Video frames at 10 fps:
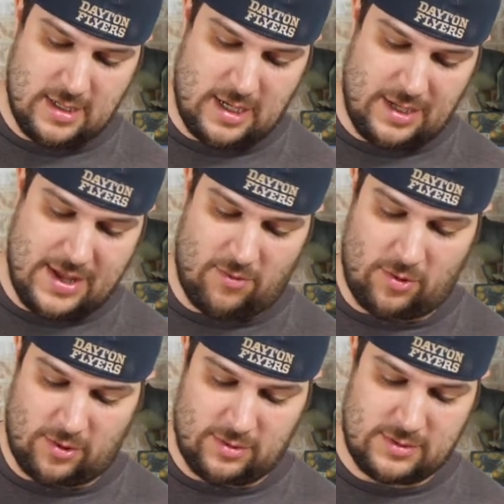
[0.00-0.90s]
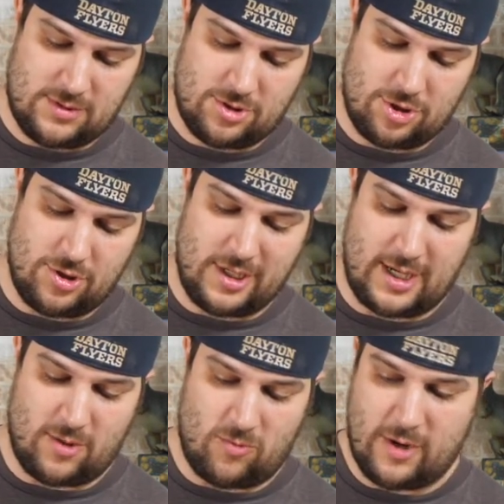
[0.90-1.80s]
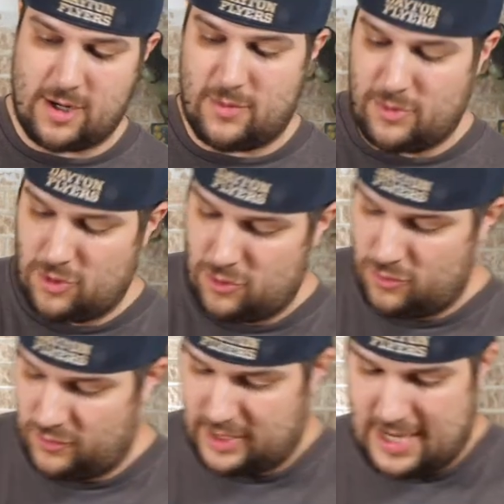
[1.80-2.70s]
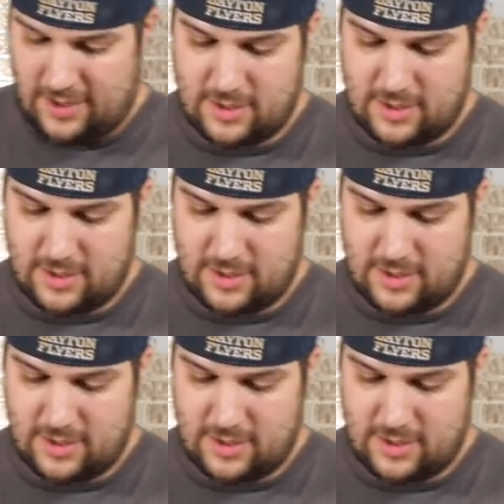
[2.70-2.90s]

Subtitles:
That will show you kind of where to move and how to